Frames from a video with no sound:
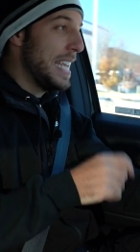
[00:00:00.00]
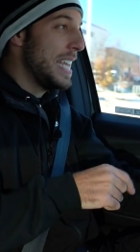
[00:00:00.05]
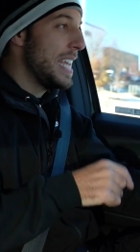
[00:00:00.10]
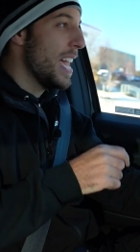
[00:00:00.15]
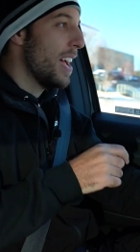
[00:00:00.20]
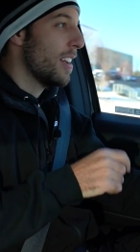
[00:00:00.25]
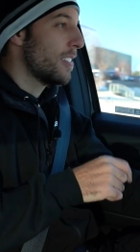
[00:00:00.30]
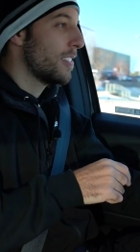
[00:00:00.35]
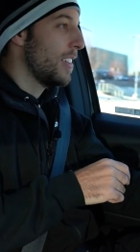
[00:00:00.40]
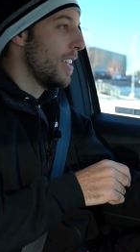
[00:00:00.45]

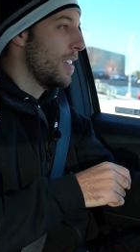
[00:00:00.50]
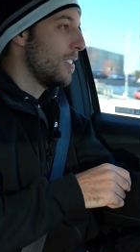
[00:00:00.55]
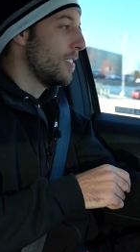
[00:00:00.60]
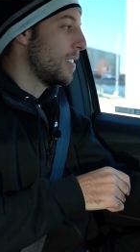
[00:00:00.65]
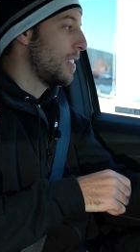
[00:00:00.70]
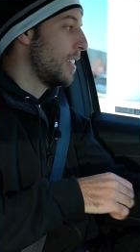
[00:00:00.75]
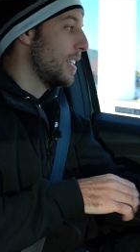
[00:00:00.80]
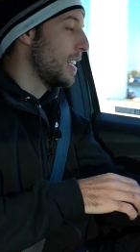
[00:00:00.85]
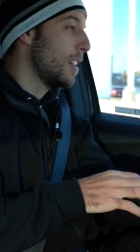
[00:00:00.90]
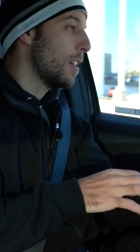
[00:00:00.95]
EXL
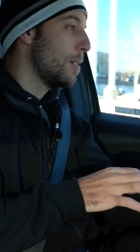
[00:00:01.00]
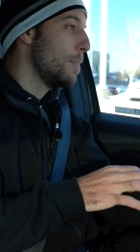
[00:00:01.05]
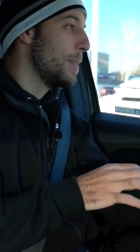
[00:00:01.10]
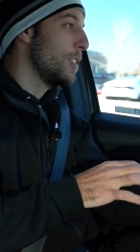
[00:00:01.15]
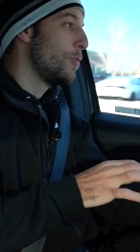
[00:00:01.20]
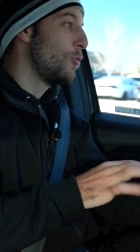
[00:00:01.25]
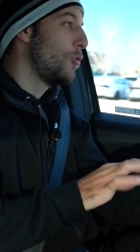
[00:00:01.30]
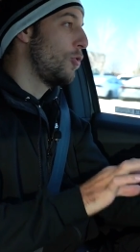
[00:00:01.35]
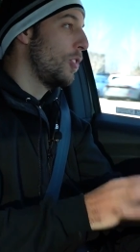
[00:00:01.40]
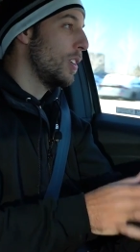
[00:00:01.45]
is going to come
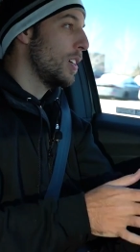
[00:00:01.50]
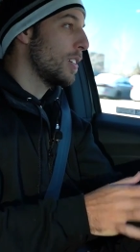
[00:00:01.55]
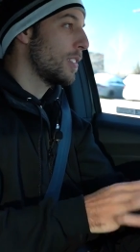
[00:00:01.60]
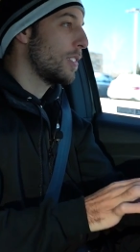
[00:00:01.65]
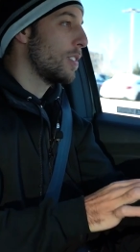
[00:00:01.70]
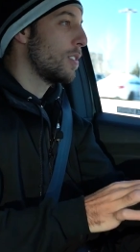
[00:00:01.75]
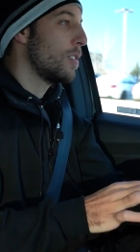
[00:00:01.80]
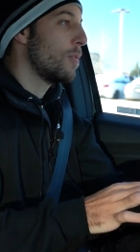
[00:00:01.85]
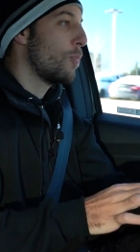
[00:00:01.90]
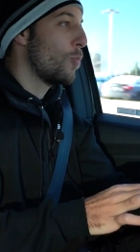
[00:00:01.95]
in
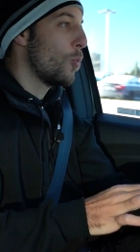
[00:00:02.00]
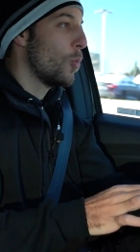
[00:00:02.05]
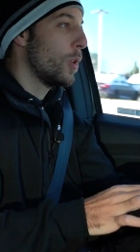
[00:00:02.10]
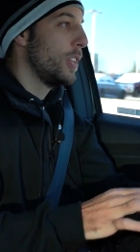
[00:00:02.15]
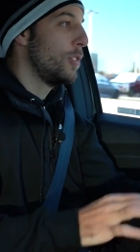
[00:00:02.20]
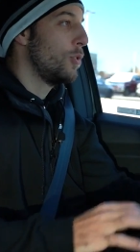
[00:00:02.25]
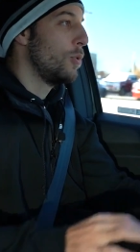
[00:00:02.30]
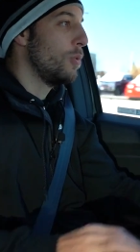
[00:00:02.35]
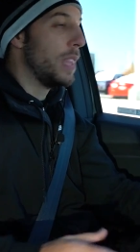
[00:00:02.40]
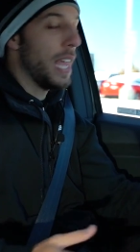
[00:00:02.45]
just under
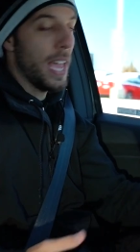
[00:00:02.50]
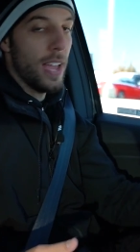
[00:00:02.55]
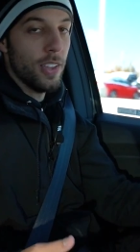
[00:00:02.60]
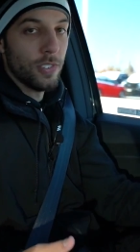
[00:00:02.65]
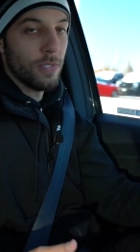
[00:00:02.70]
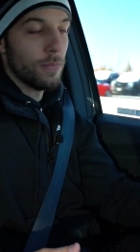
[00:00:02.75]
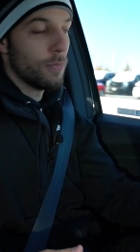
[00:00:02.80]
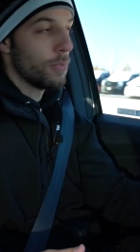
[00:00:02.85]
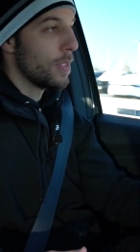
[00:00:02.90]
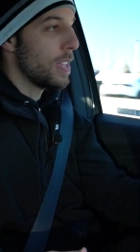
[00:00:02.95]

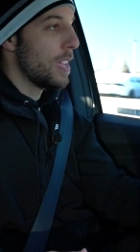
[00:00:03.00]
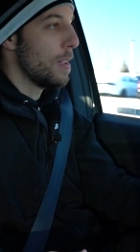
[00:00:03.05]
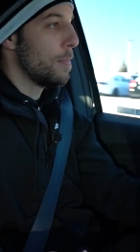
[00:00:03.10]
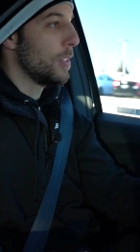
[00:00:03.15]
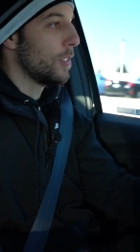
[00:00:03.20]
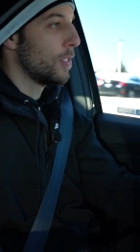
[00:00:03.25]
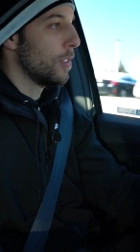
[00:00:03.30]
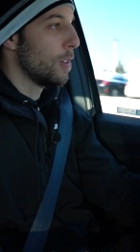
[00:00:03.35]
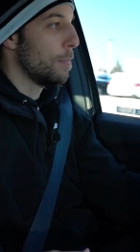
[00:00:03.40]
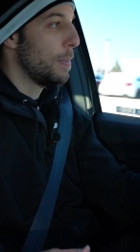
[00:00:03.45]
$42,000 for the
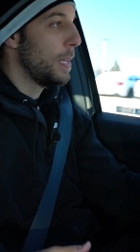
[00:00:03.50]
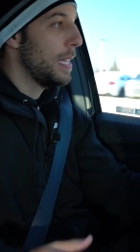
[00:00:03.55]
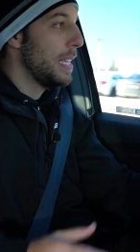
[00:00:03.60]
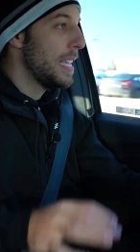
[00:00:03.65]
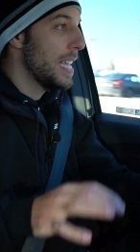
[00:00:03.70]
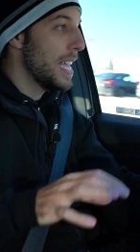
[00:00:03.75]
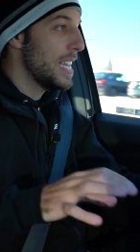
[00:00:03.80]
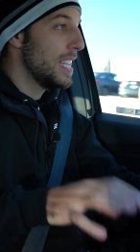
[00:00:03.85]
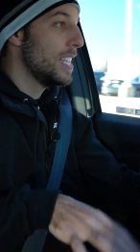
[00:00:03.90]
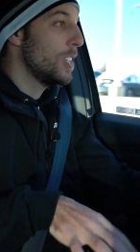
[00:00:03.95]

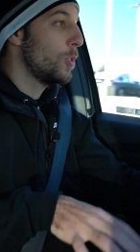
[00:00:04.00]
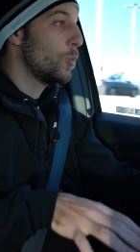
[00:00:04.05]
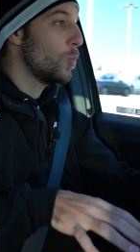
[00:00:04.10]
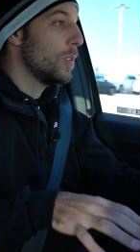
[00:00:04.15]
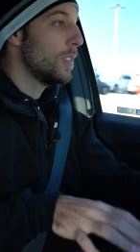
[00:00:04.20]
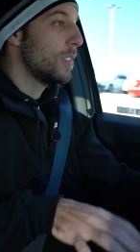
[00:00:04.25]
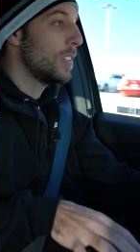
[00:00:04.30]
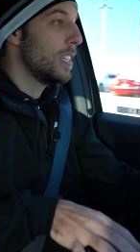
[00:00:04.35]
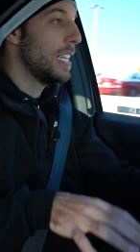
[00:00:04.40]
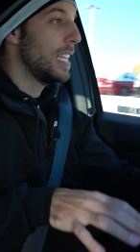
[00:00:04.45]
MSRP, and this
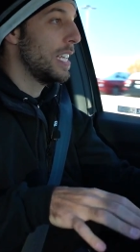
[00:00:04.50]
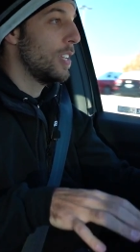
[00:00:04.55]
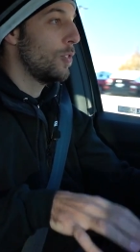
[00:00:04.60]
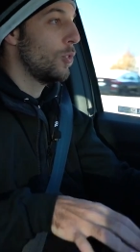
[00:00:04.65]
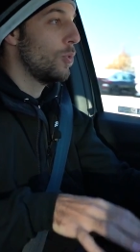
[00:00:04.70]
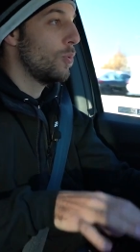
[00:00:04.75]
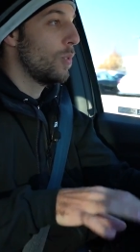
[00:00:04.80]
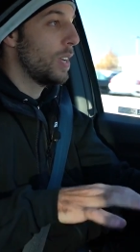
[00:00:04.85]
one's going to get you